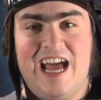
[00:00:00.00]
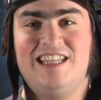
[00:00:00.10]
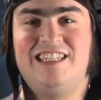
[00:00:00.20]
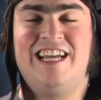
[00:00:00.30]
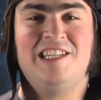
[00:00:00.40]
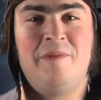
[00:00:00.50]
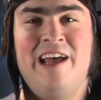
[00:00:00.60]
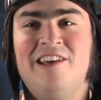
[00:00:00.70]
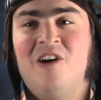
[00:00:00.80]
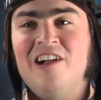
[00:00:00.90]
As a test
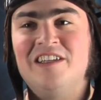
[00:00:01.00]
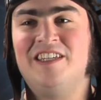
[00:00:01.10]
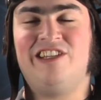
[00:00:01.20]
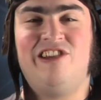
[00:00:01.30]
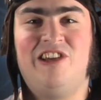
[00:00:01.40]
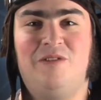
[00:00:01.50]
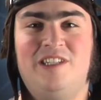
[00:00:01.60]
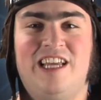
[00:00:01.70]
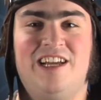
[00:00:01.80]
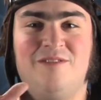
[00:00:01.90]
pilot, all you need to do
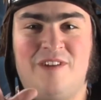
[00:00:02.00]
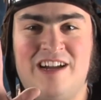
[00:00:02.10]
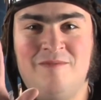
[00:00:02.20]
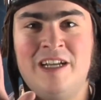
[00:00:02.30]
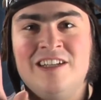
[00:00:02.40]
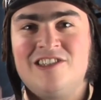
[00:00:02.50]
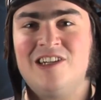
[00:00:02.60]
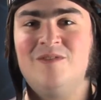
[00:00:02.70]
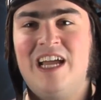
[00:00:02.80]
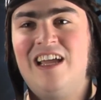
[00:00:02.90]
is take a 5-minute
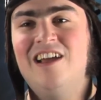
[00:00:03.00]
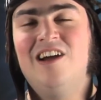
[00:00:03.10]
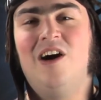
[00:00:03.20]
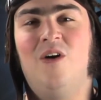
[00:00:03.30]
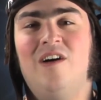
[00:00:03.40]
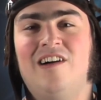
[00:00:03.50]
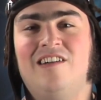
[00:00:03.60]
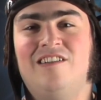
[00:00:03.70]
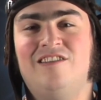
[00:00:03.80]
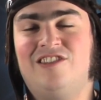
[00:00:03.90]
survey
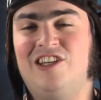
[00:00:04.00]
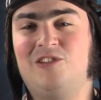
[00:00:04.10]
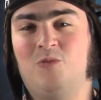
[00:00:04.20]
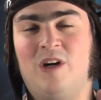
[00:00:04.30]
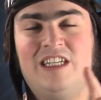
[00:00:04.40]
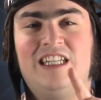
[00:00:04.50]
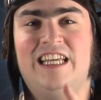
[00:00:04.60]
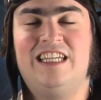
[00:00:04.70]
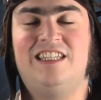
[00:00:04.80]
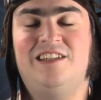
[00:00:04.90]
or just one
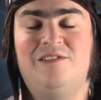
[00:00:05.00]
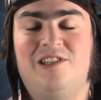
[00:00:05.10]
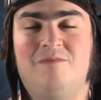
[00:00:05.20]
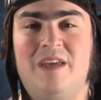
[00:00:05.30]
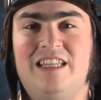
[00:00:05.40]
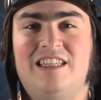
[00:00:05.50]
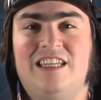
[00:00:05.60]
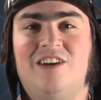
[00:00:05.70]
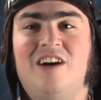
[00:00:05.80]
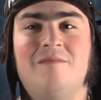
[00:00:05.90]
click to submit
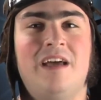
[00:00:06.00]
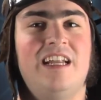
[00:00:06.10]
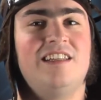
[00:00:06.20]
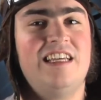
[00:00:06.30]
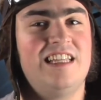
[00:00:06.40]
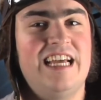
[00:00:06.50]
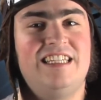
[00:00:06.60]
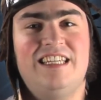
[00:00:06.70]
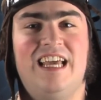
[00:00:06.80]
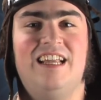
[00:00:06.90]
the automatically
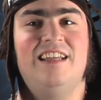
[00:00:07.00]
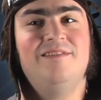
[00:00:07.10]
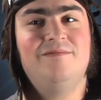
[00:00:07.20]
collected data.